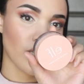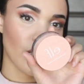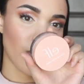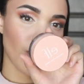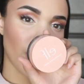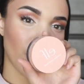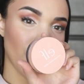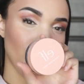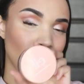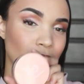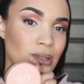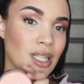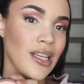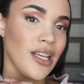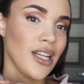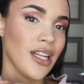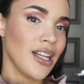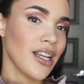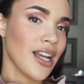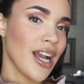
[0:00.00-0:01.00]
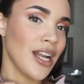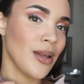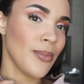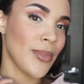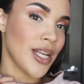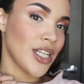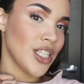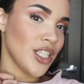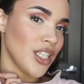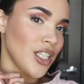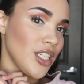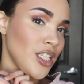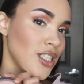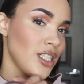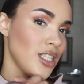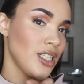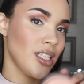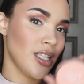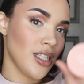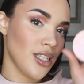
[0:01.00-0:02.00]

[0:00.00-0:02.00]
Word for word: so I'm gonna use it and it kind of matches